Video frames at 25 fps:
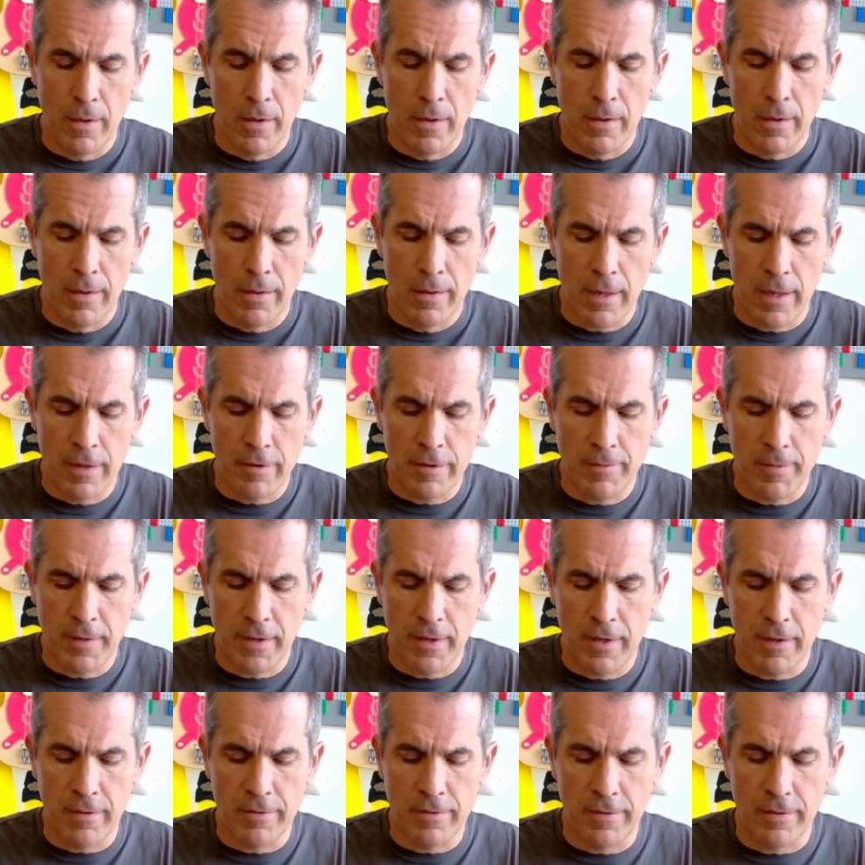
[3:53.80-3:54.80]
That's
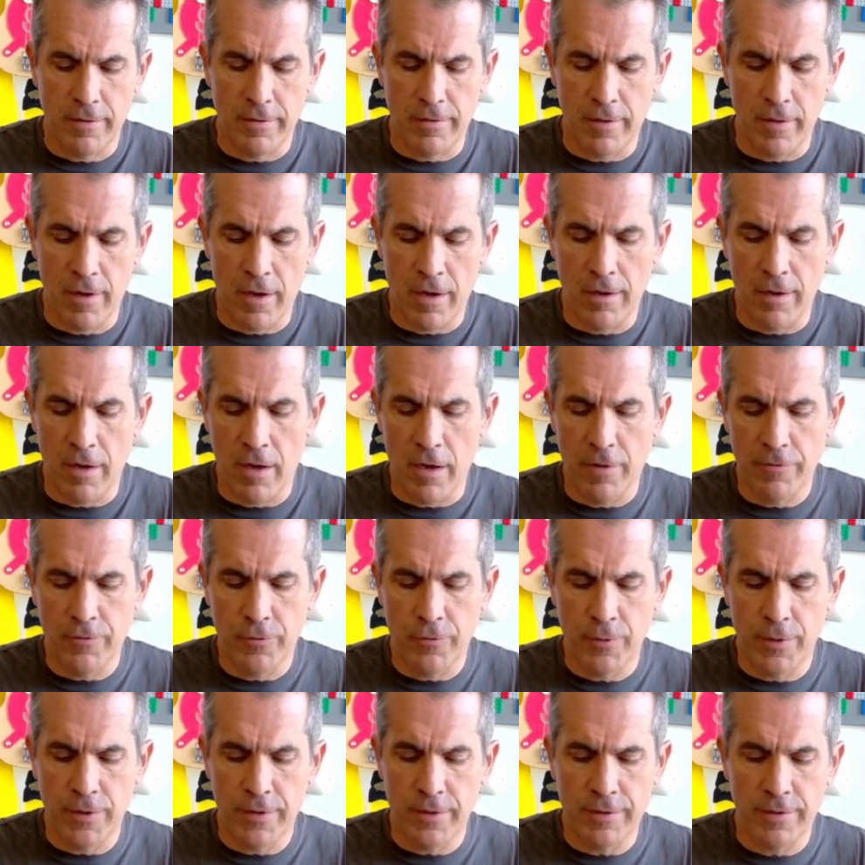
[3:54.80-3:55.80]
because there's an on-off
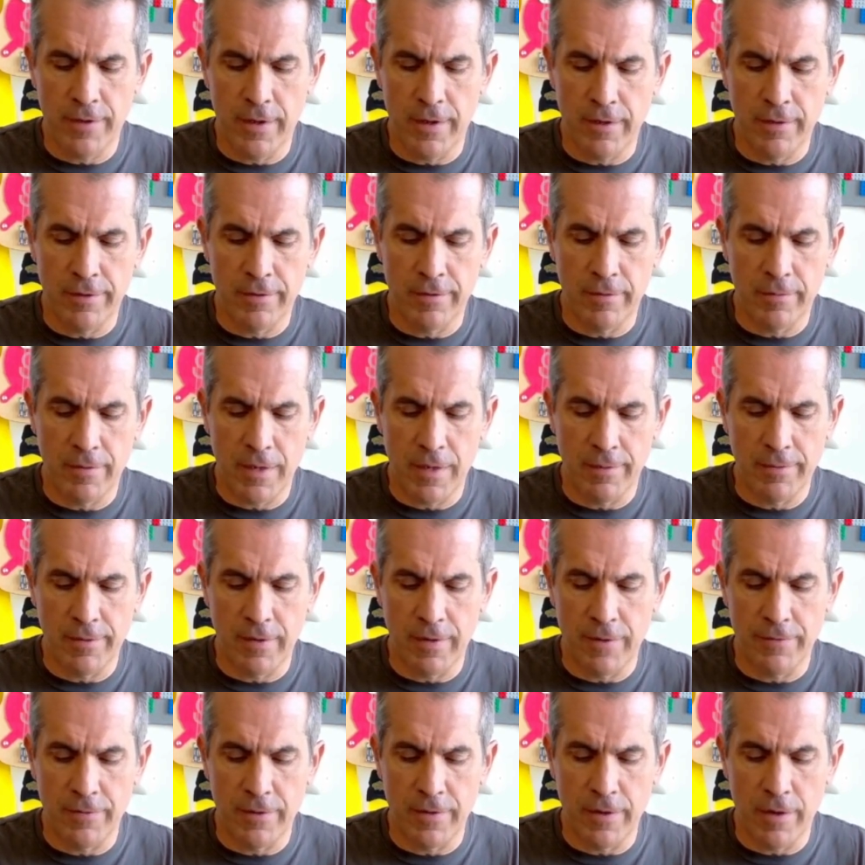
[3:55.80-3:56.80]
switch that is sometimes
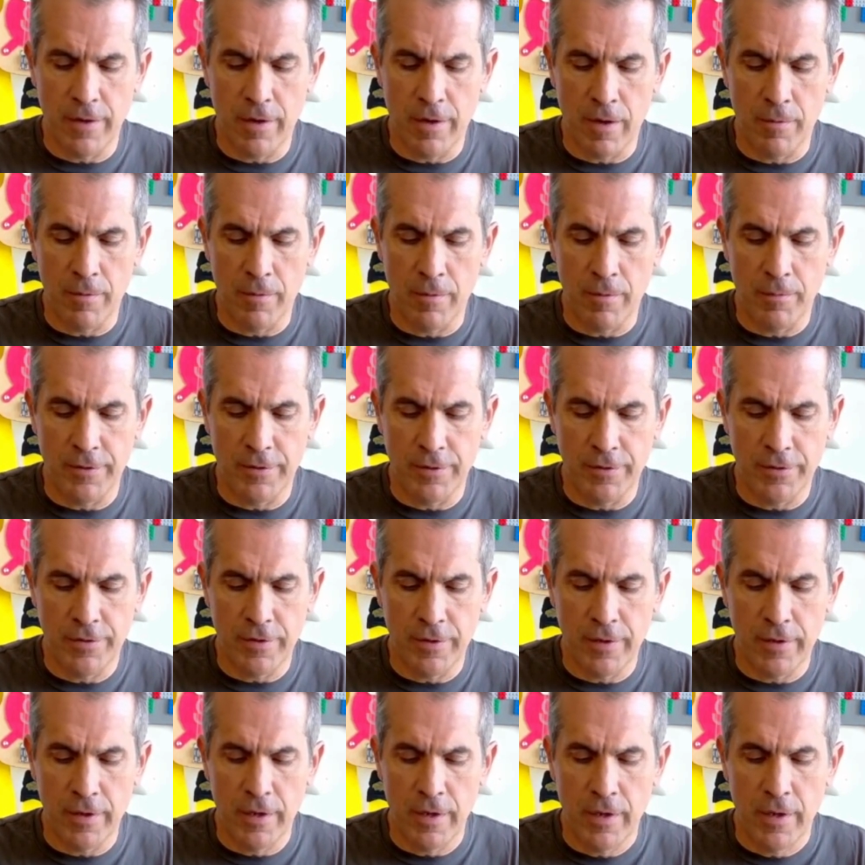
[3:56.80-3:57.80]
left in the on
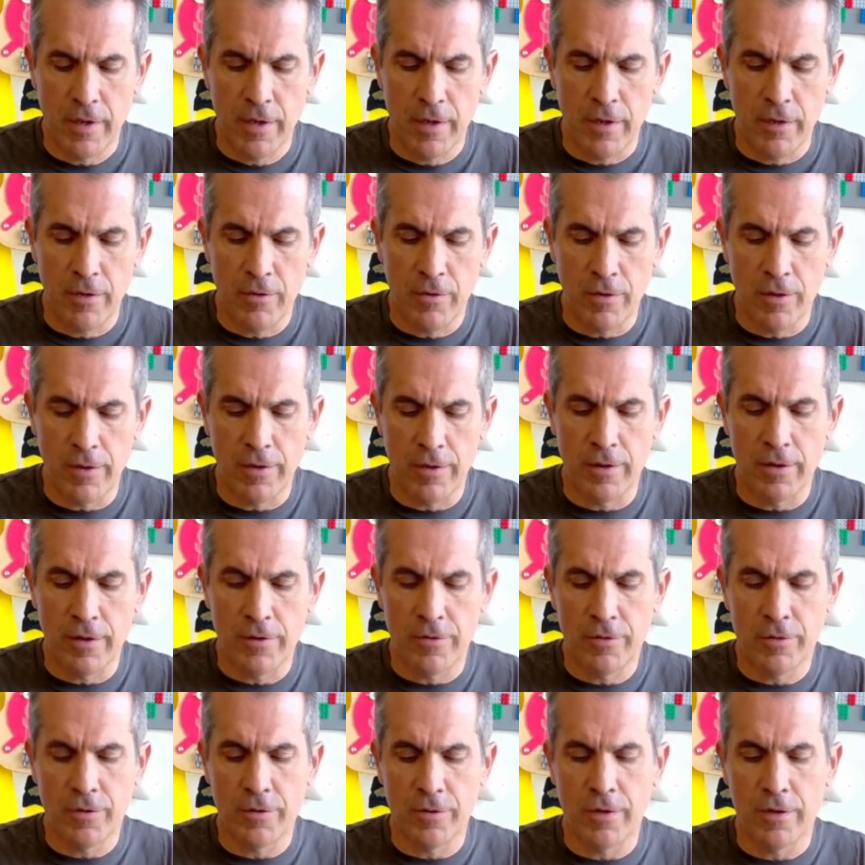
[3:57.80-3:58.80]
position. You can then
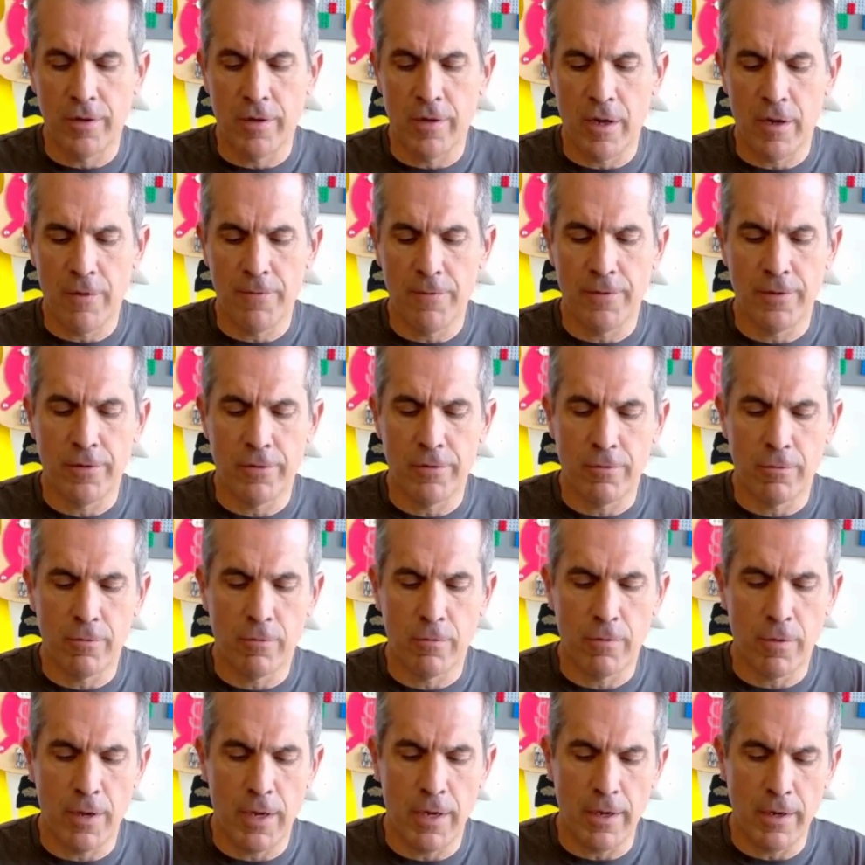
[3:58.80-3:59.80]
turn it off. It's
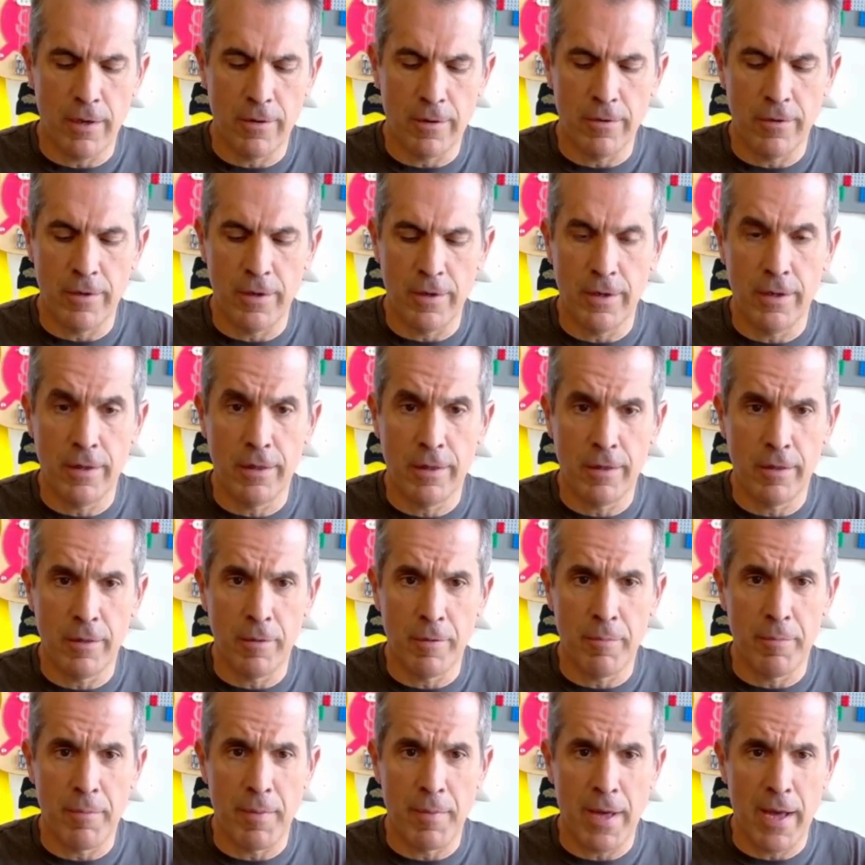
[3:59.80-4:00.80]
right underneath the
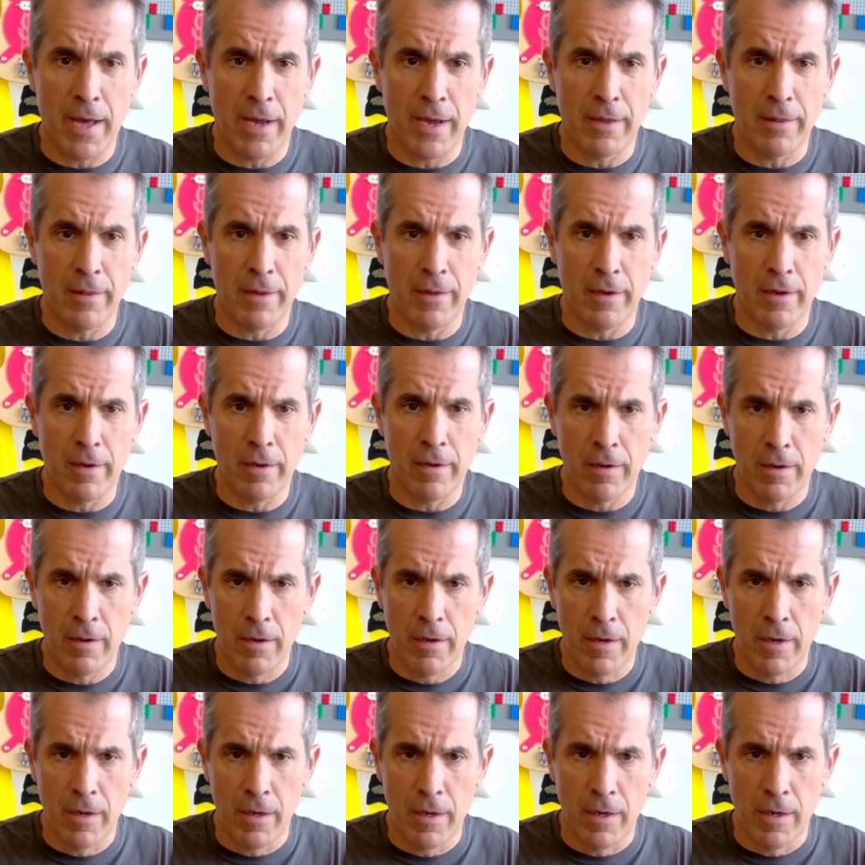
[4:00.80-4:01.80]
back there.
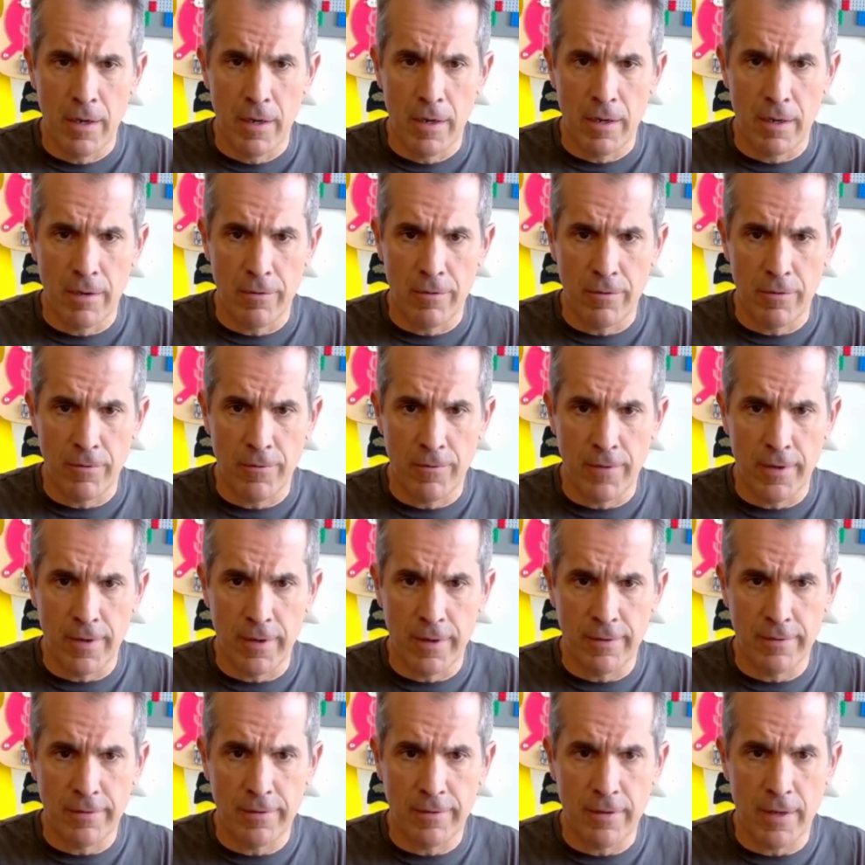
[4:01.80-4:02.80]
And so if I
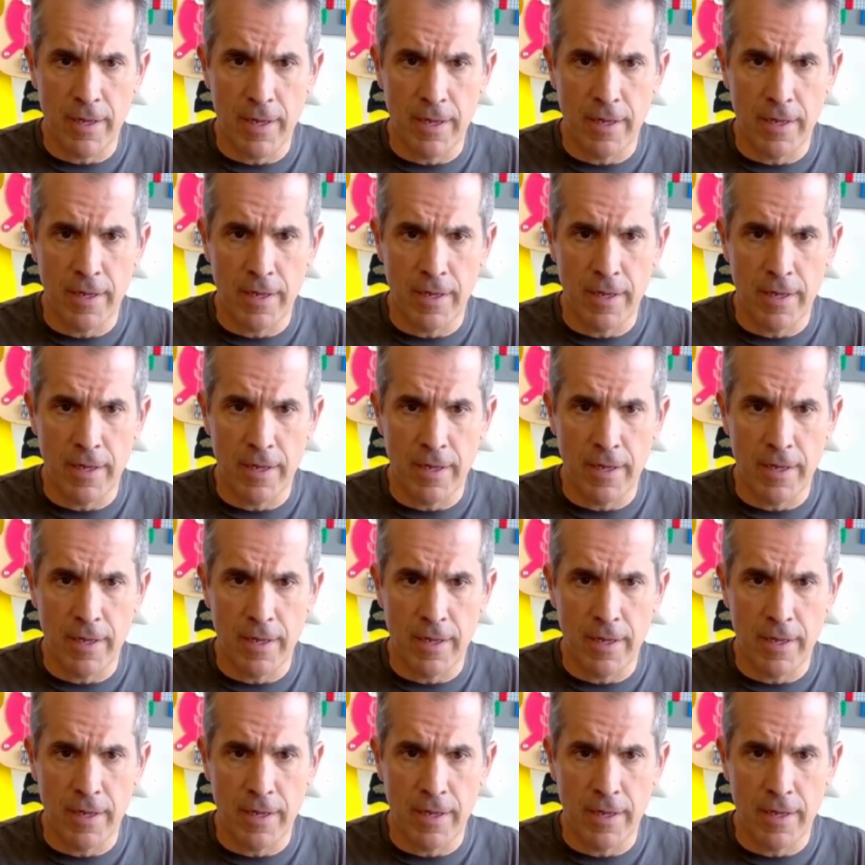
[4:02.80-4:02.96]
slide